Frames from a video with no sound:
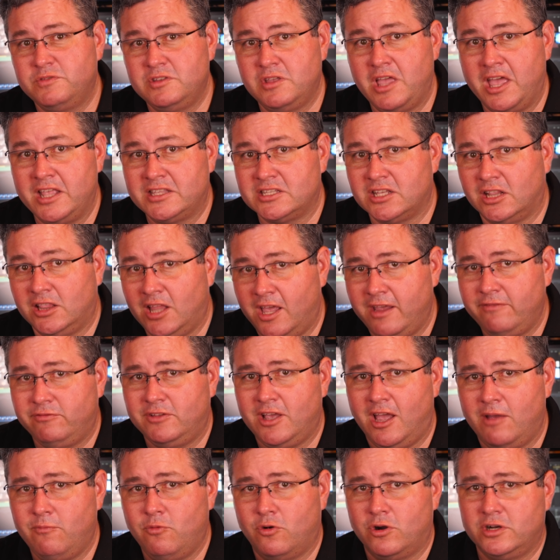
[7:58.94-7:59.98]
It's a
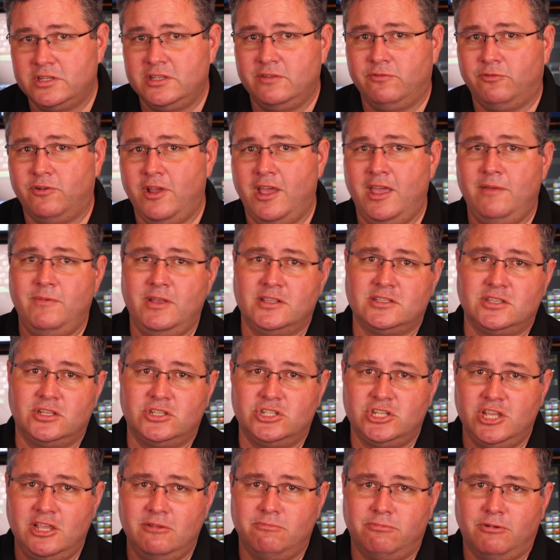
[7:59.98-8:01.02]
lifetime warranty frame. It's a
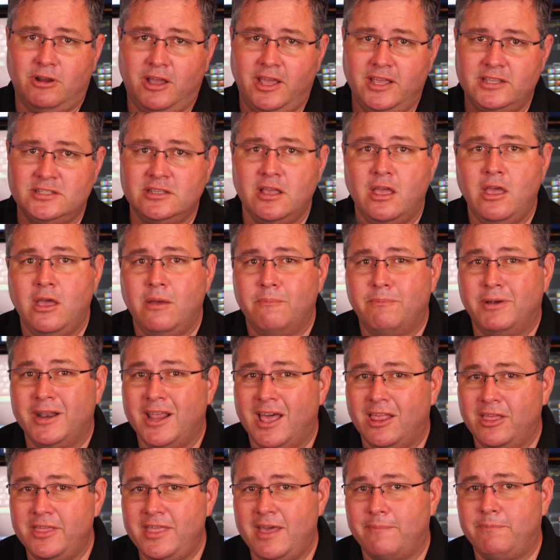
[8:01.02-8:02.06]
cheap price. But
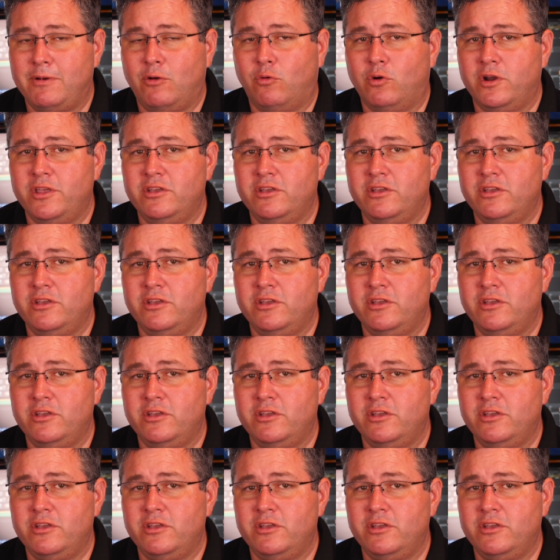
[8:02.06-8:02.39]
not only that, but we're